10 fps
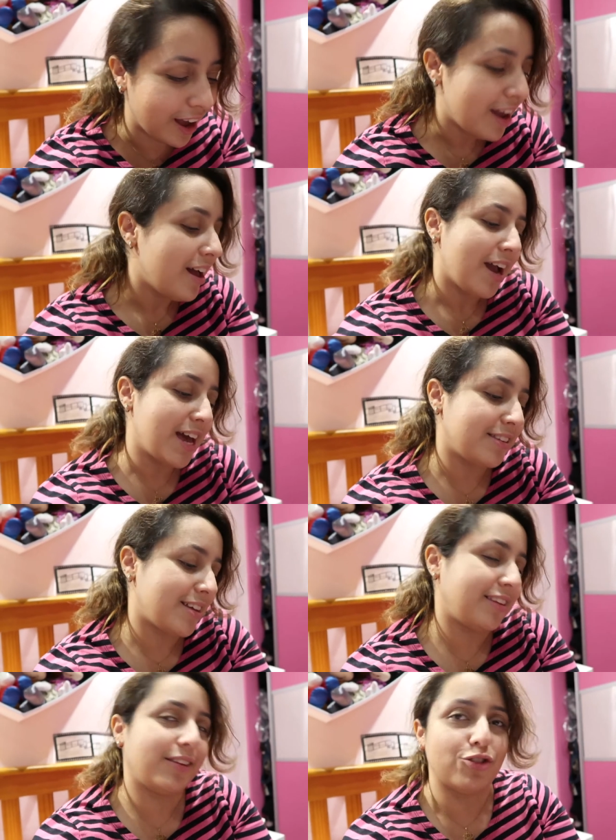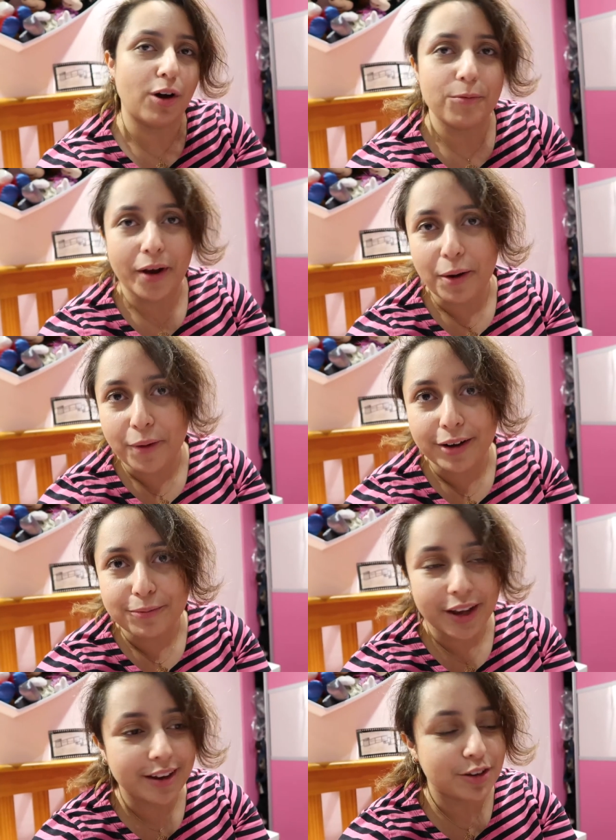it. And it did the job very well.
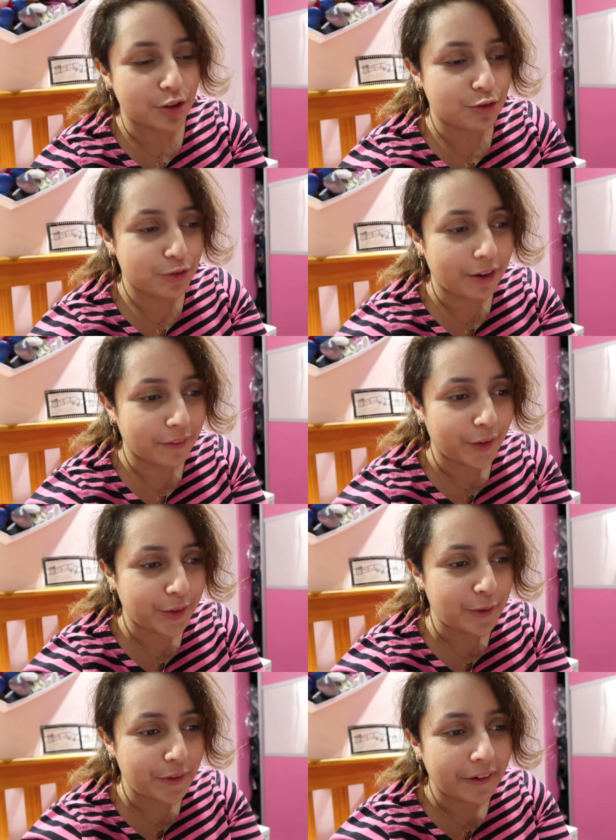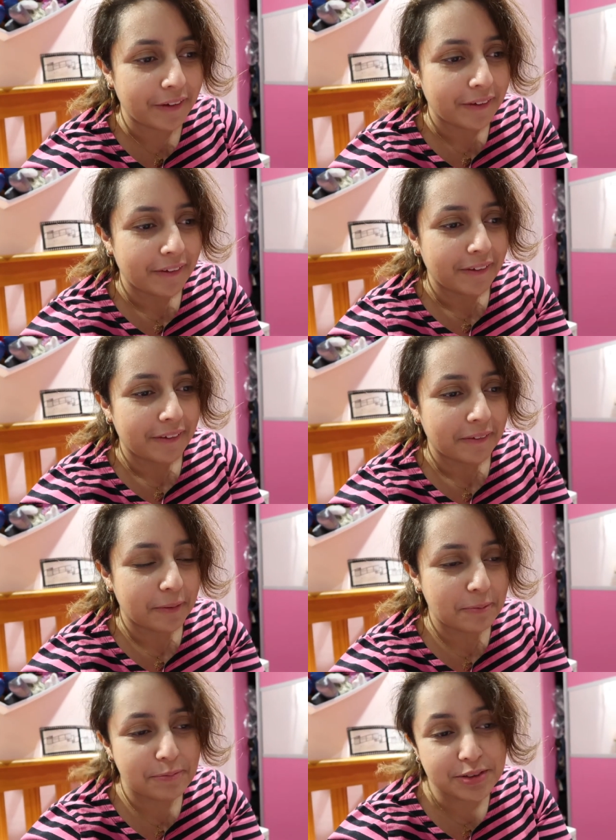Like, you felt like you were
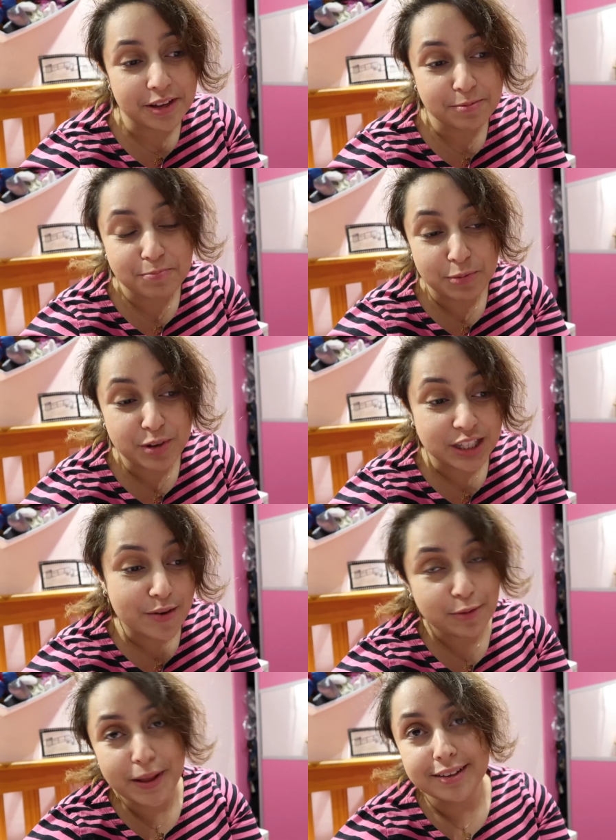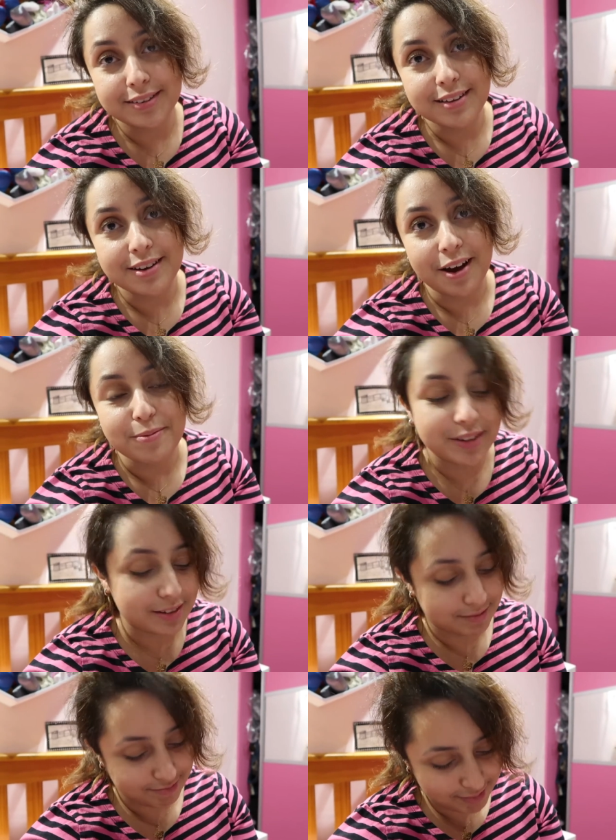in mysterious places at times, and